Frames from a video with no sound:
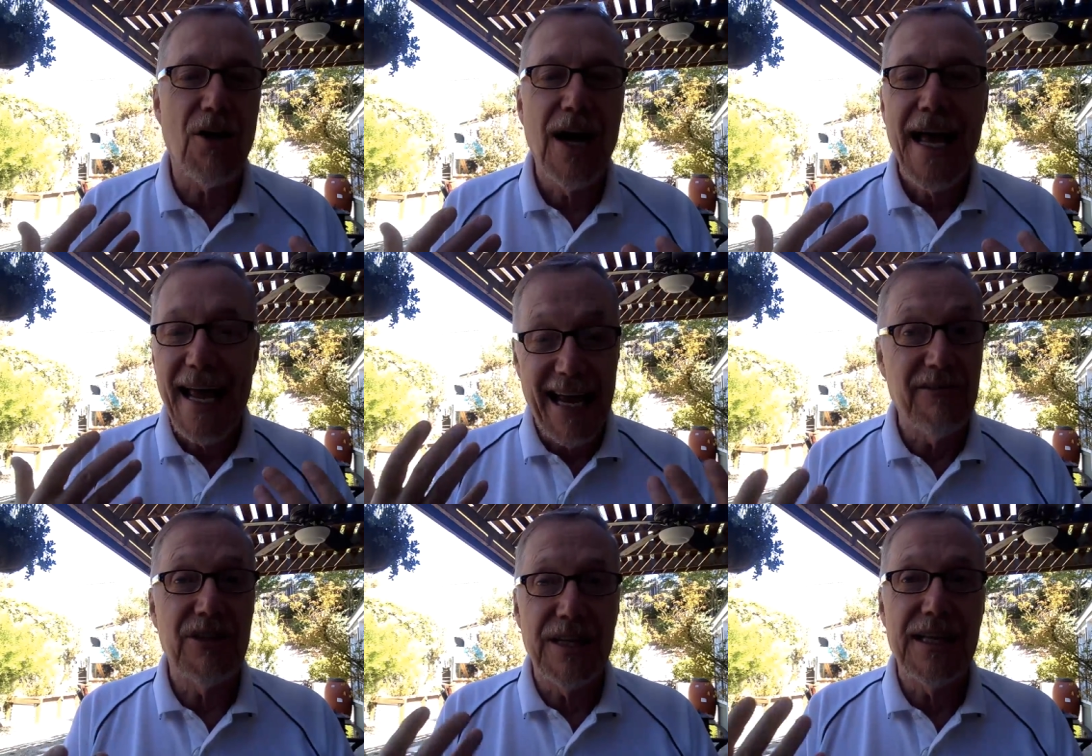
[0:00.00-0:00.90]
how
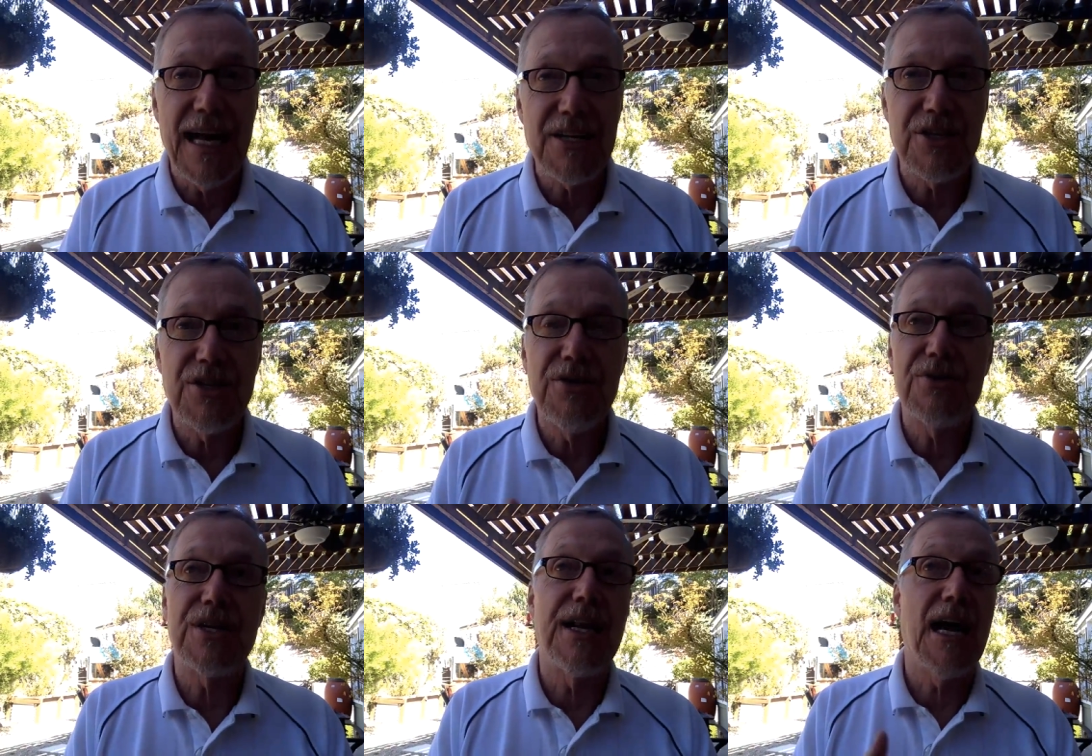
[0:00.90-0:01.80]
heavily that's
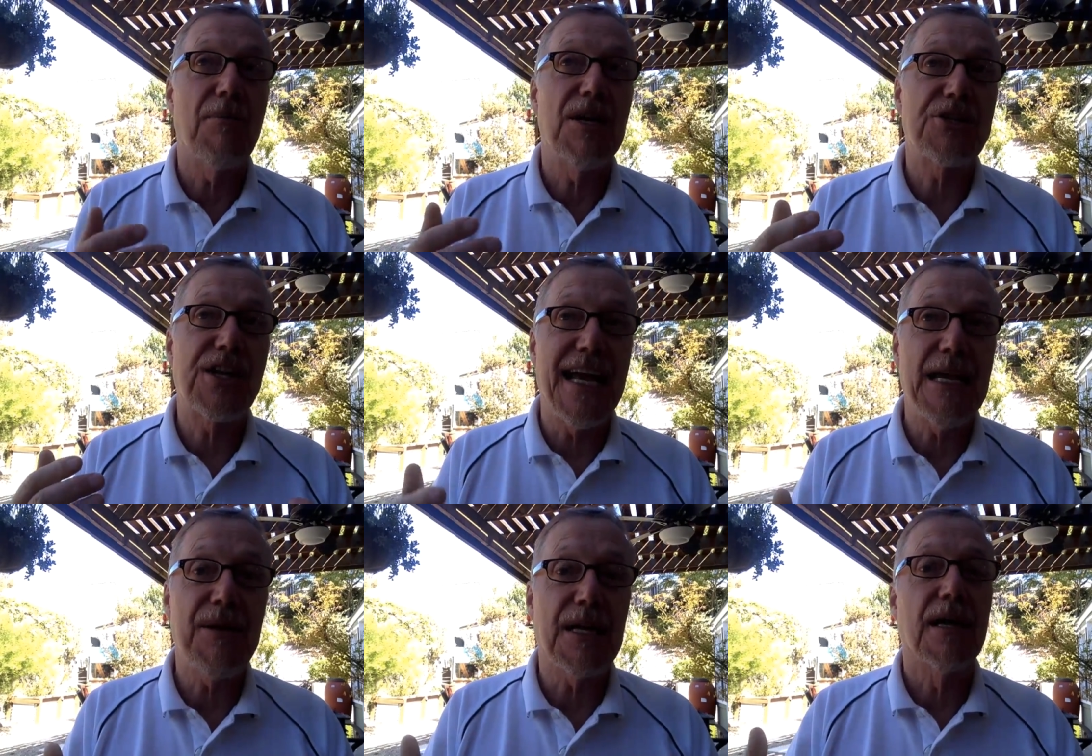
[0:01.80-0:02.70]
used and how much
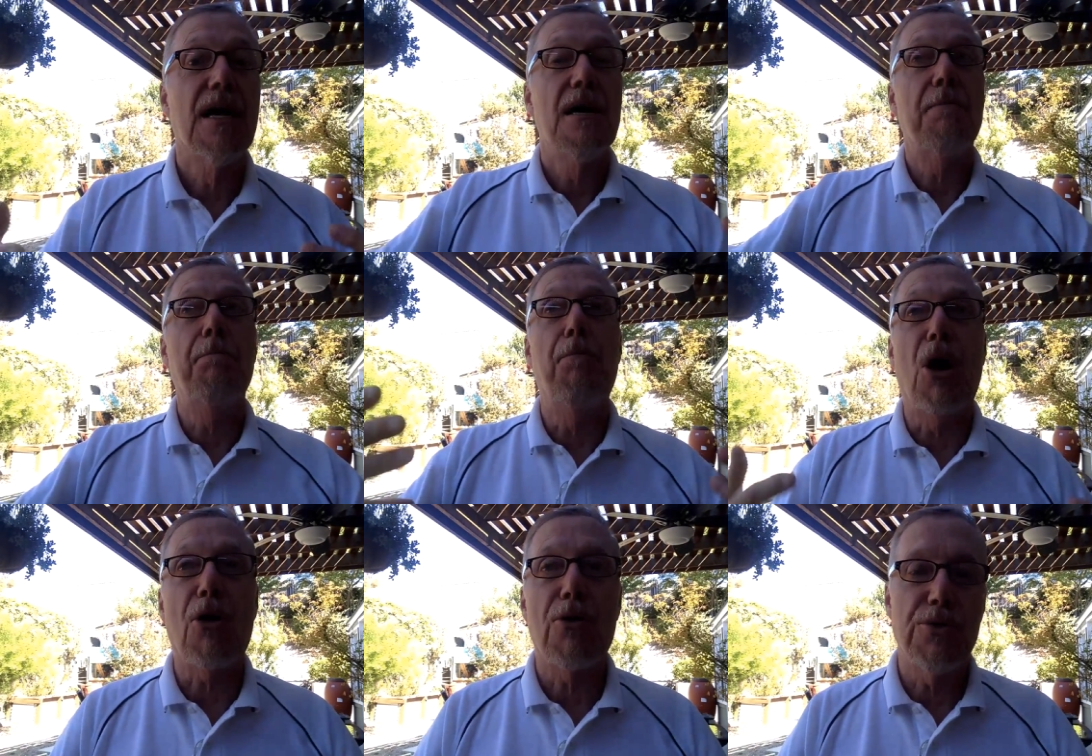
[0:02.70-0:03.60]
gaming
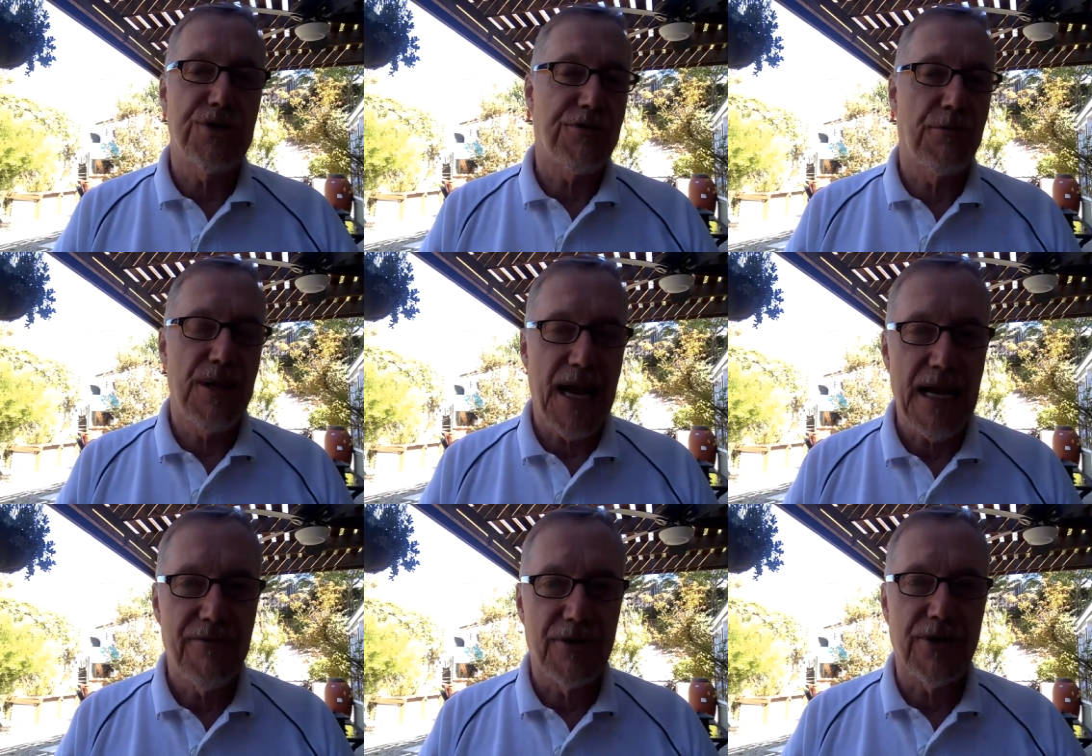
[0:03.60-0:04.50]
borrows from
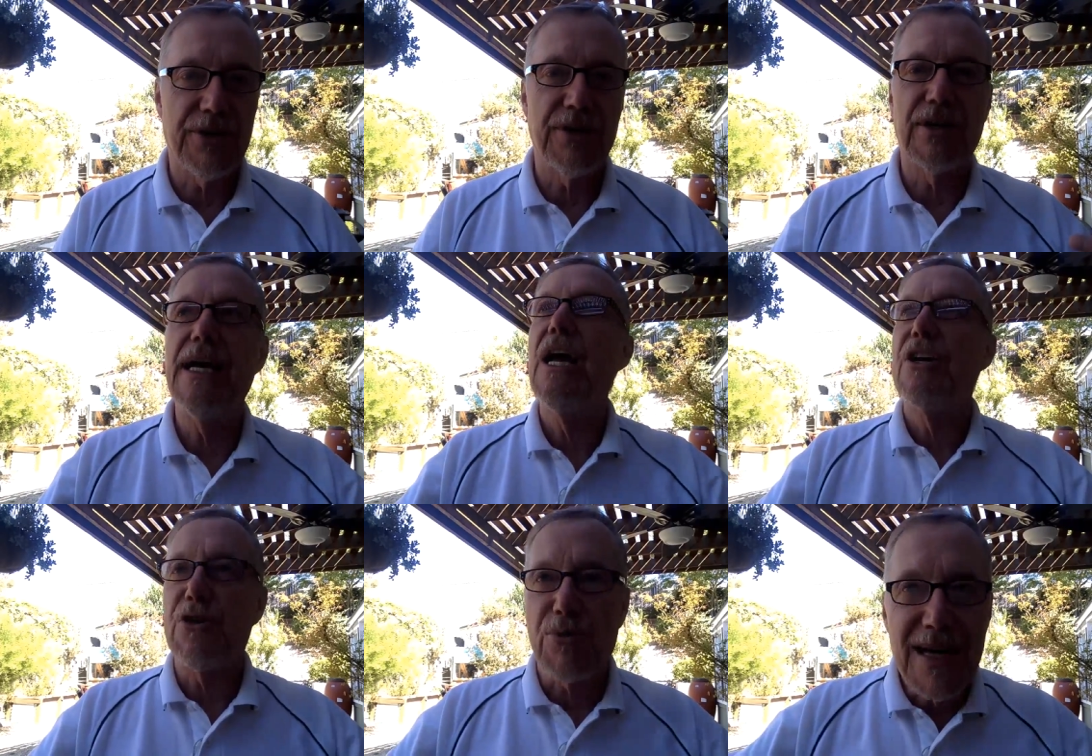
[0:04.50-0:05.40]
behavioral theory
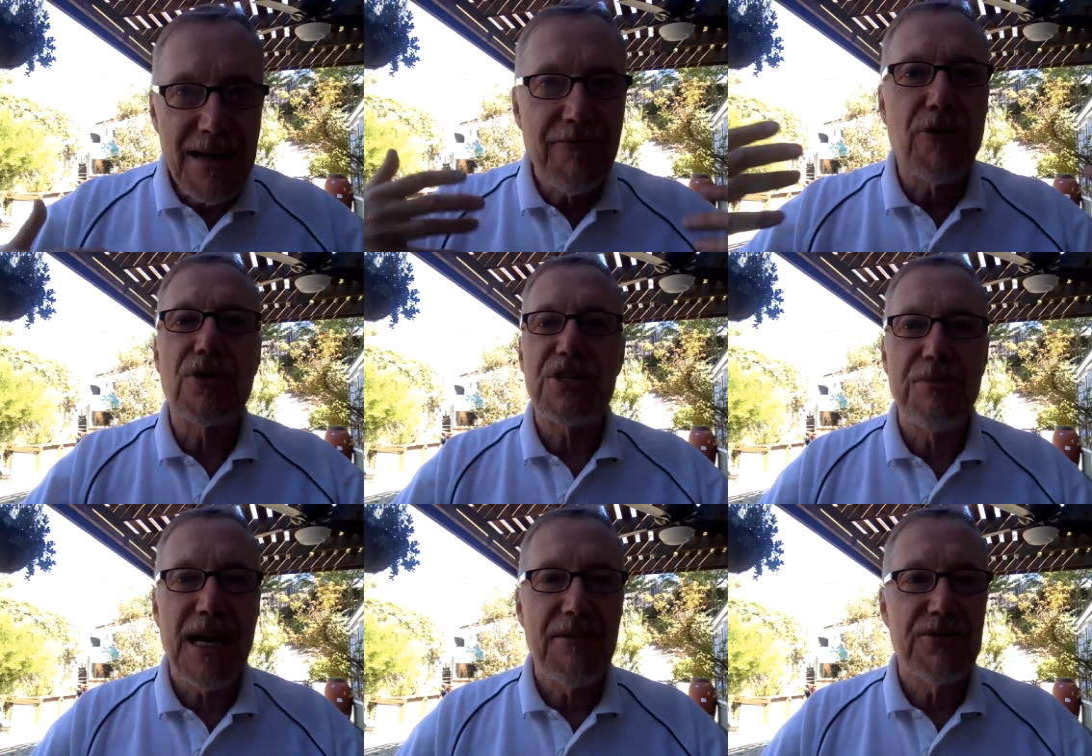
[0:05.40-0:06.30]
to reinforce
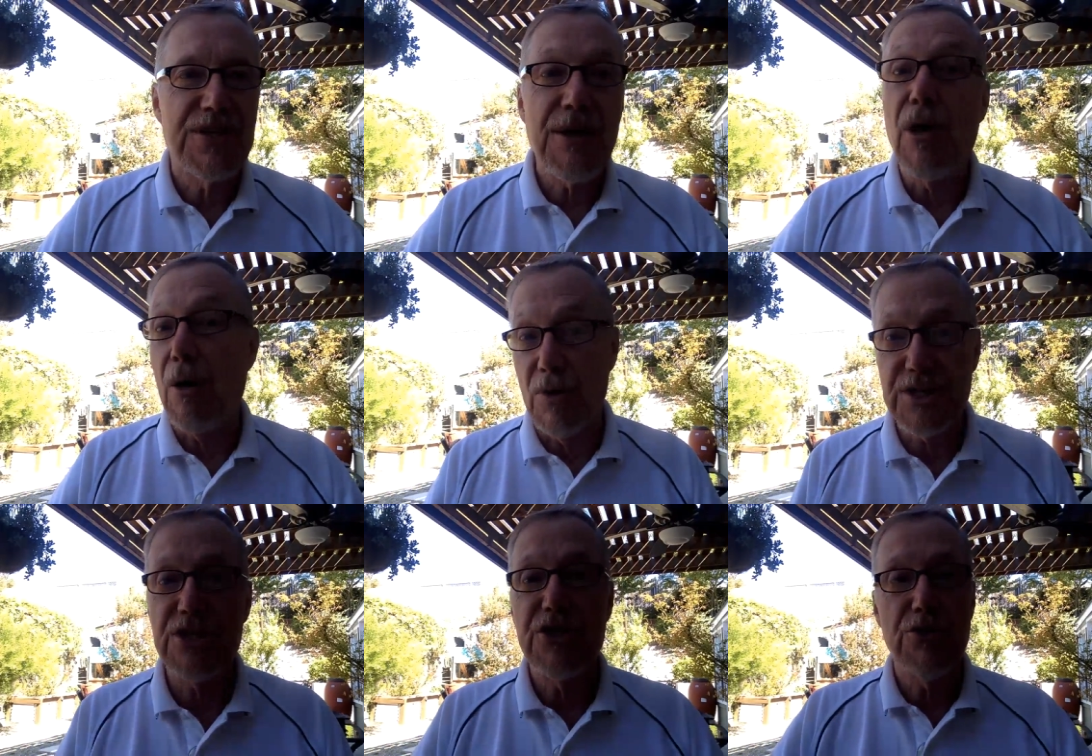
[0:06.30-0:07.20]
the behaviors they want,
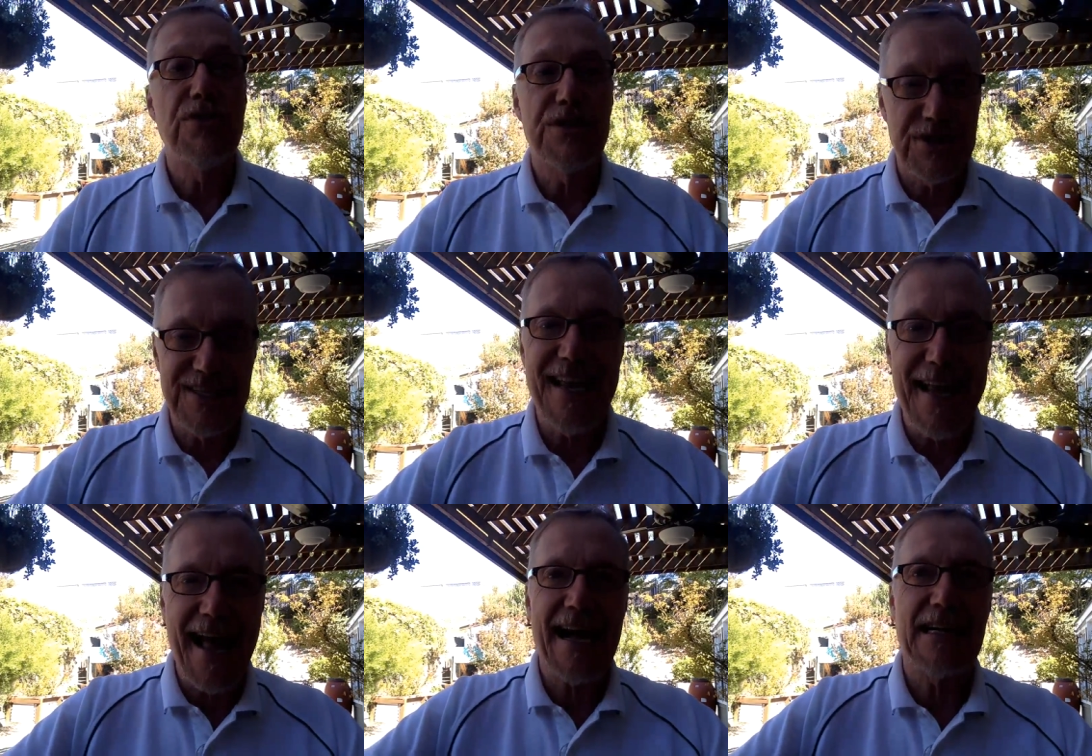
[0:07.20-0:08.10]
which is you to
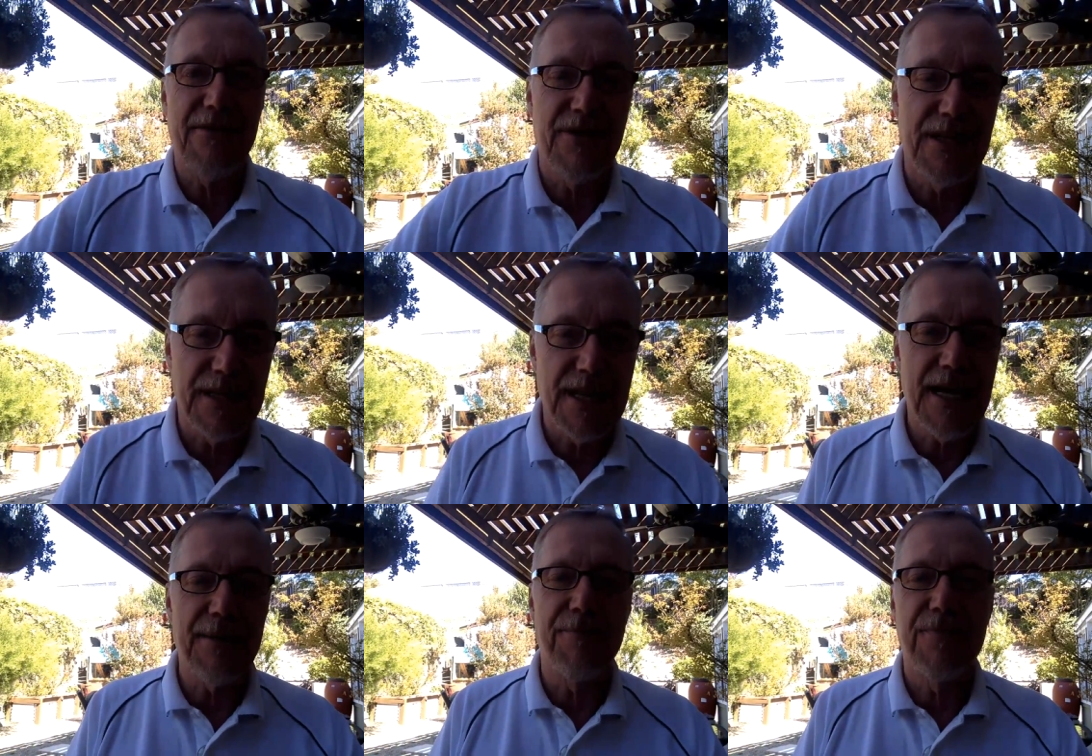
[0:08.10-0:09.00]
stay active in the
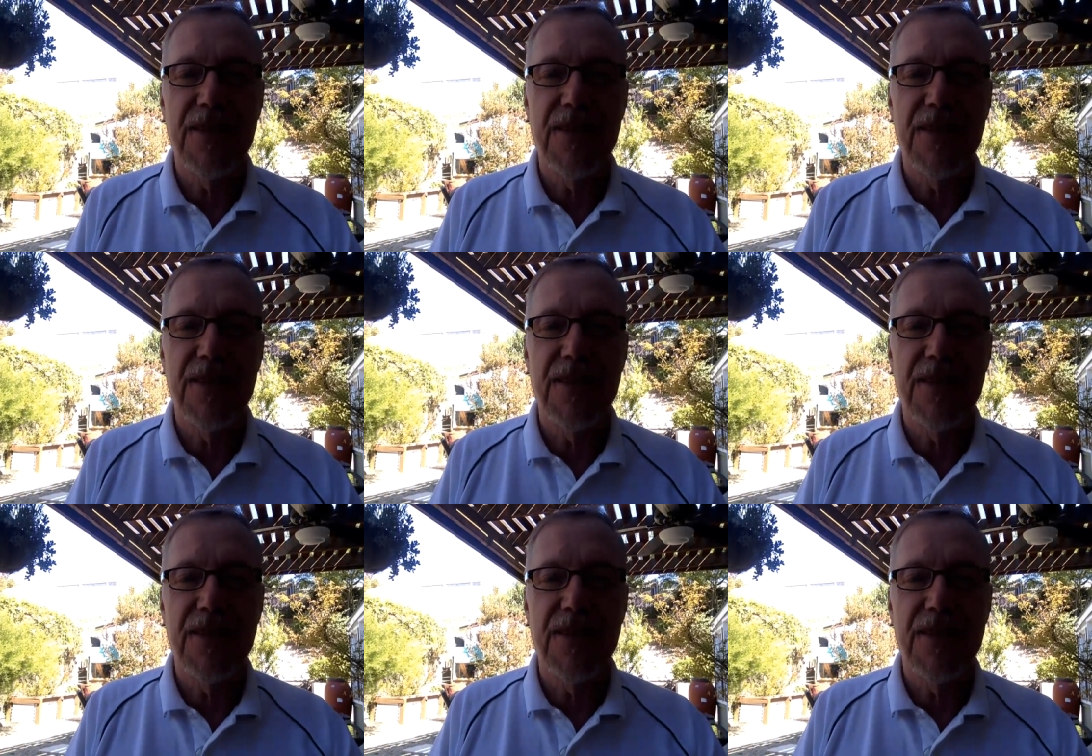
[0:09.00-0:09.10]
game.